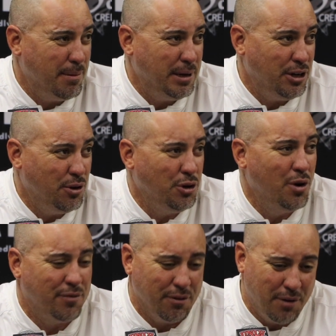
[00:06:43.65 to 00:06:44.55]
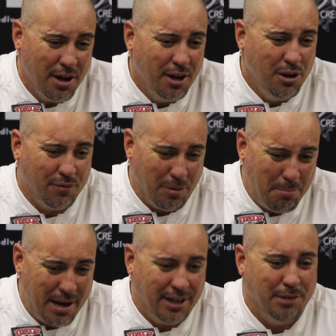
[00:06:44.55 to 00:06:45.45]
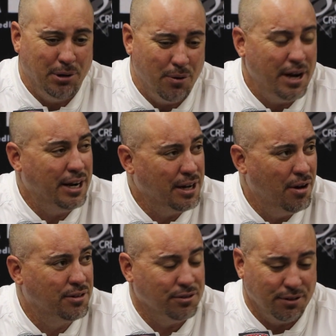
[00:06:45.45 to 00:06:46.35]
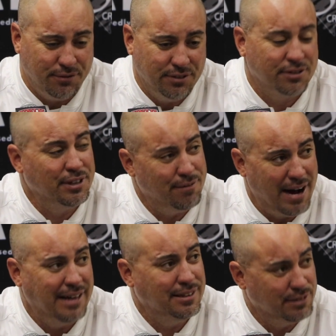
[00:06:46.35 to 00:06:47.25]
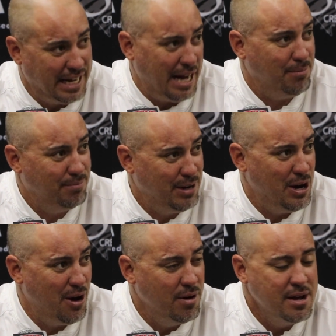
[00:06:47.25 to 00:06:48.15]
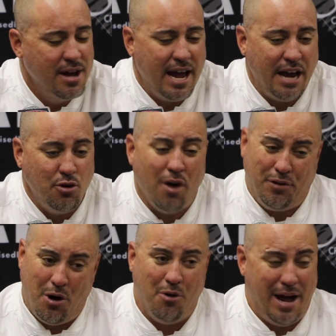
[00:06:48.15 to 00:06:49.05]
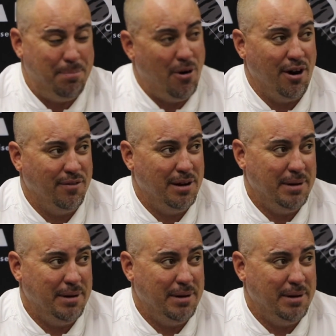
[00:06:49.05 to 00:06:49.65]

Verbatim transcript: I mean, you you have to you have to mentally be ready to go because it's a physically violent game, you know, and you have to own that part of it.